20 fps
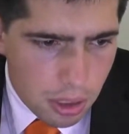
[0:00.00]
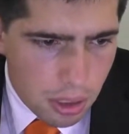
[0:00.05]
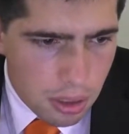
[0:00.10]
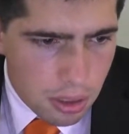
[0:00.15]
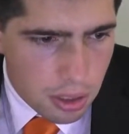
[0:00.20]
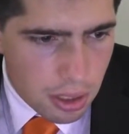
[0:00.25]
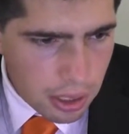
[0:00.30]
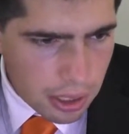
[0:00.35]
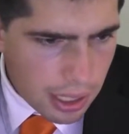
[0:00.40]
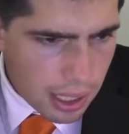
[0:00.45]

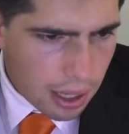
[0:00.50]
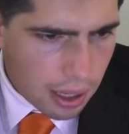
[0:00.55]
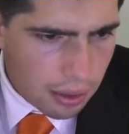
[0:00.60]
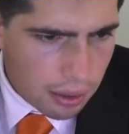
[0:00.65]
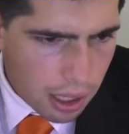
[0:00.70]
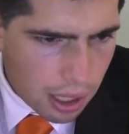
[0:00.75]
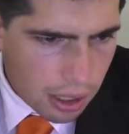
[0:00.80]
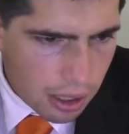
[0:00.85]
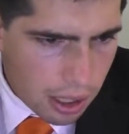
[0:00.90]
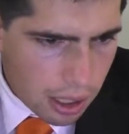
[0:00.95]
So yeah,
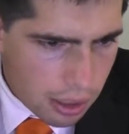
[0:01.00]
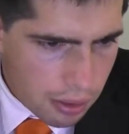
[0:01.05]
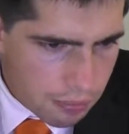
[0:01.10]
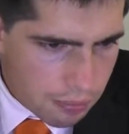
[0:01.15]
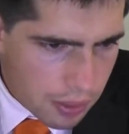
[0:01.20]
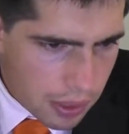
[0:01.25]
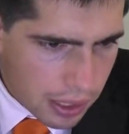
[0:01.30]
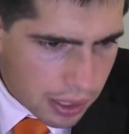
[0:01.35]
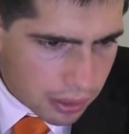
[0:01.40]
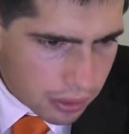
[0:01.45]
I've
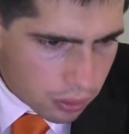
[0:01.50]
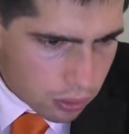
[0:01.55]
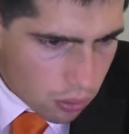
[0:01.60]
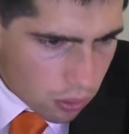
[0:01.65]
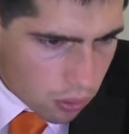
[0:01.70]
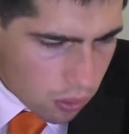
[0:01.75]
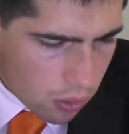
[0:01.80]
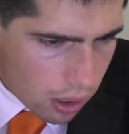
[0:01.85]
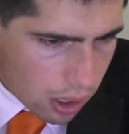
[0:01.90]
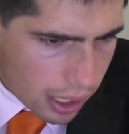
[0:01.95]
been
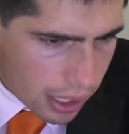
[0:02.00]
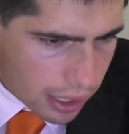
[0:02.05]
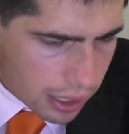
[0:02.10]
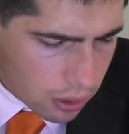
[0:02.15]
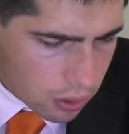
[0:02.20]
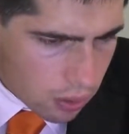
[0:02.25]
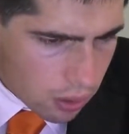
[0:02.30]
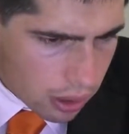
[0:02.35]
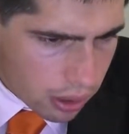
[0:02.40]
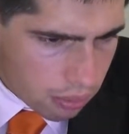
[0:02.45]
quite
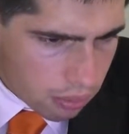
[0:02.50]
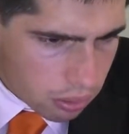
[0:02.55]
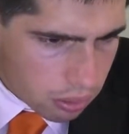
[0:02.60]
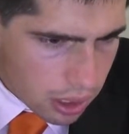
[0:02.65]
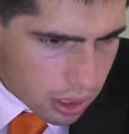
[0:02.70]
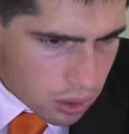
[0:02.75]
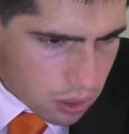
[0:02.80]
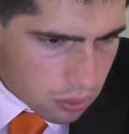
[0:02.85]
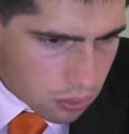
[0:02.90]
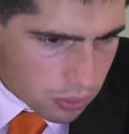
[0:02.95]

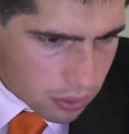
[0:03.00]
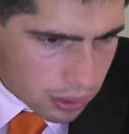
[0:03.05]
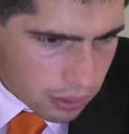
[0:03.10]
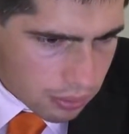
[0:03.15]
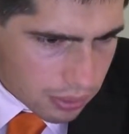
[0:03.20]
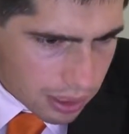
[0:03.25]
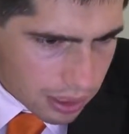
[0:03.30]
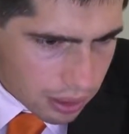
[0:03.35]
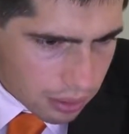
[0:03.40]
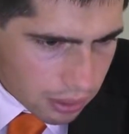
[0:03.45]
impressed with them
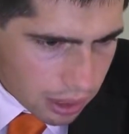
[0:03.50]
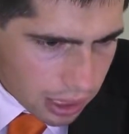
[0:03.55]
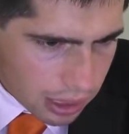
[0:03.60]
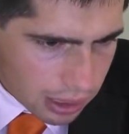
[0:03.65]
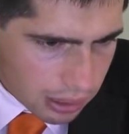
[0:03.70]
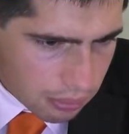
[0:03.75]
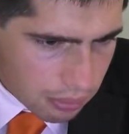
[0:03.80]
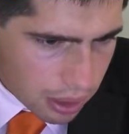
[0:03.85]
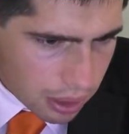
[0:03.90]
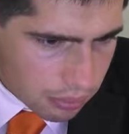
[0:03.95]
at
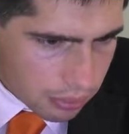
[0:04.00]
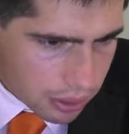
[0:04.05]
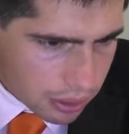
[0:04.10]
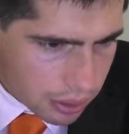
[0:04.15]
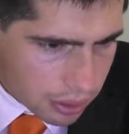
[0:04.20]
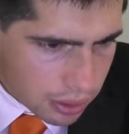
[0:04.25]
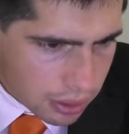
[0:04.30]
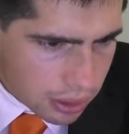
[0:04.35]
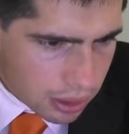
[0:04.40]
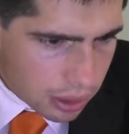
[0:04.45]
the moment.
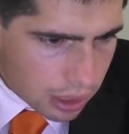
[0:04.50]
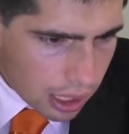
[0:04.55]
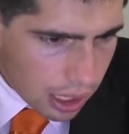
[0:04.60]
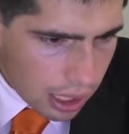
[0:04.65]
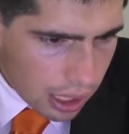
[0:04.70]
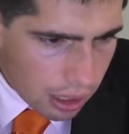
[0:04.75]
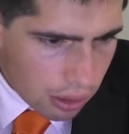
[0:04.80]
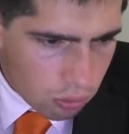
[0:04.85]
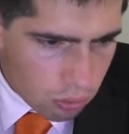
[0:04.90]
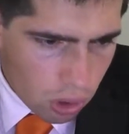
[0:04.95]

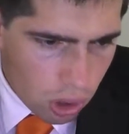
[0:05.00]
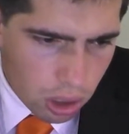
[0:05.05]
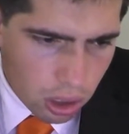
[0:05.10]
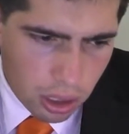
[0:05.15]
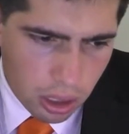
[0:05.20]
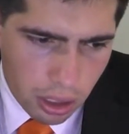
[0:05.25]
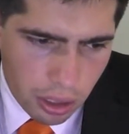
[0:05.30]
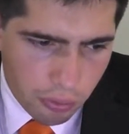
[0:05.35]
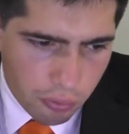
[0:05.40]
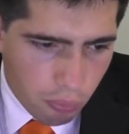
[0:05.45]

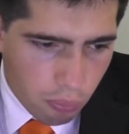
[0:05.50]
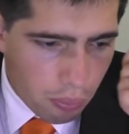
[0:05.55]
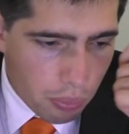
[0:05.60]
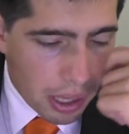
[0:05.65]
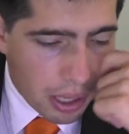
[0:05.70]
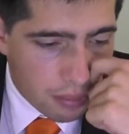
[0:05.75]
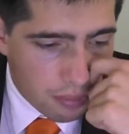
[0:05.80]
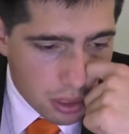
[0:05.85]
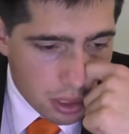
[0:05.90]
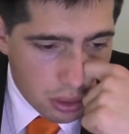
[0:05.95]
Rockcliffe,
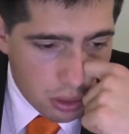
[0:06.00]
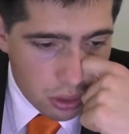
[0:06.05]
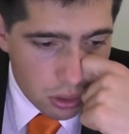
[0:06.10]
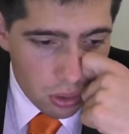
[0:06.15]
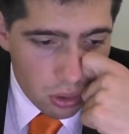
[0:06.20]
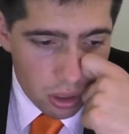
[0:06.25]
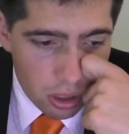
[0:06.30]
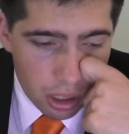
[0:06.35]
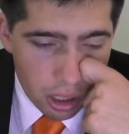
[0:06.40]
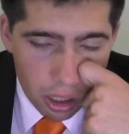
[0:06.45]
Beams, and
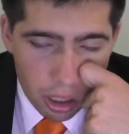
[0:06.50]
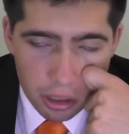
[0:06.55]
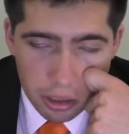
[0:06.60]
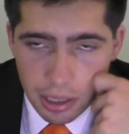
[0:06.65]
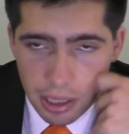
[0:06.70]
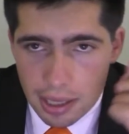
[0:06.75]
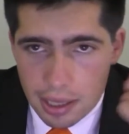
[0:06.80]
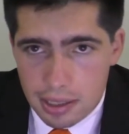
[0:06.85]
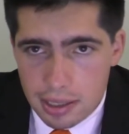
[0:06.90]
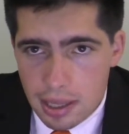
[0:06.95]

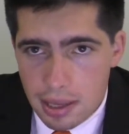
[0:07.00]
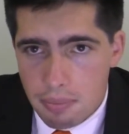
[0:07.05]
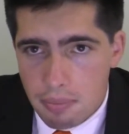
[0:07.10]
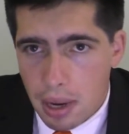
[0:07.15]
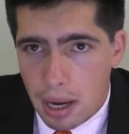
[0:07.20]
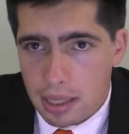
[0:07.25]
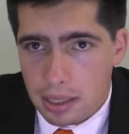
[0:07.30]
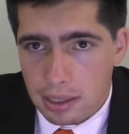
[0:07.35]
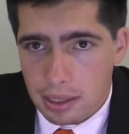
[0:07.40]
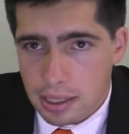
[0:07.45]
Zorko, their
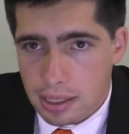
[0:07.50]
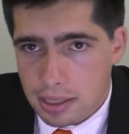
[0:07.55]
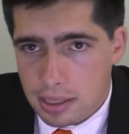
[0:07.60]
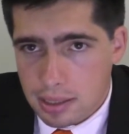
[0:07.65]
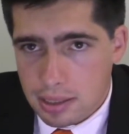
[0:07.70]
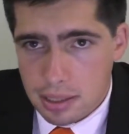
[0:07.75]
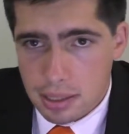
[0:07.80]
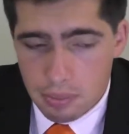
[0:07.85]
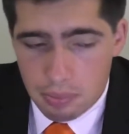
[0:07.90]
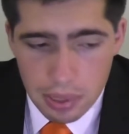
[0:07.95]
main
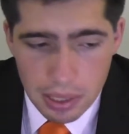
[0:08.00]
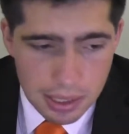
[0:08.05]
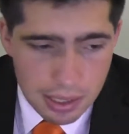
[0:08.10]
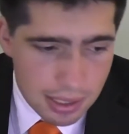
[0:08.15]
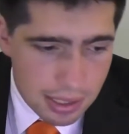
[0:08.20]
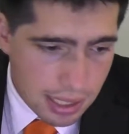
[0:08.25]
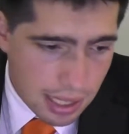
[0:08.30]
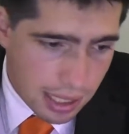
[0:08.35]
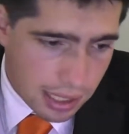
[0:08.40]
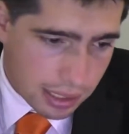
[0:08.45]
leaders, have been
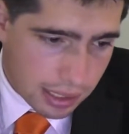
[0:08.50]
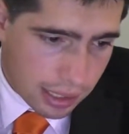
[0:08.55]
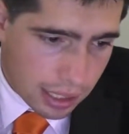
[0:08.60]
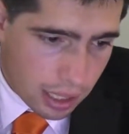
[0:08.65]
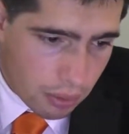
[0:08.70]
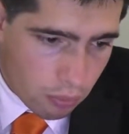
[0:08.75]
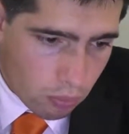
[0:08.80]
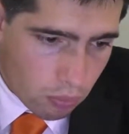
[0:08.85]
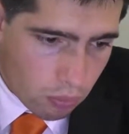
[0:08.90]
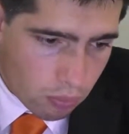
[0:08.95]
standing
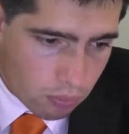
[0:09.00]
up